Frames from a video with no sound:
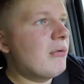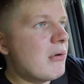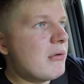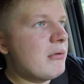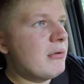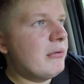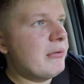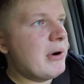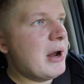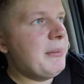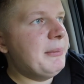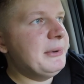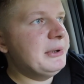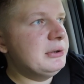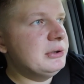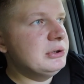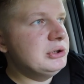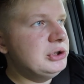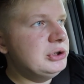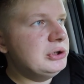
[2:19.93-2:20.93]
or a
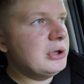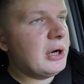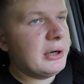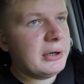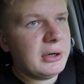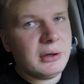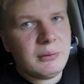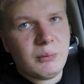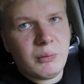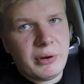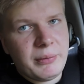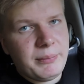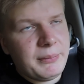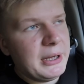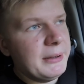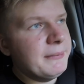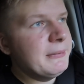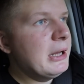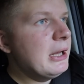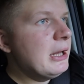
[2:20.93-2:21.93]
Remington shotgun with me.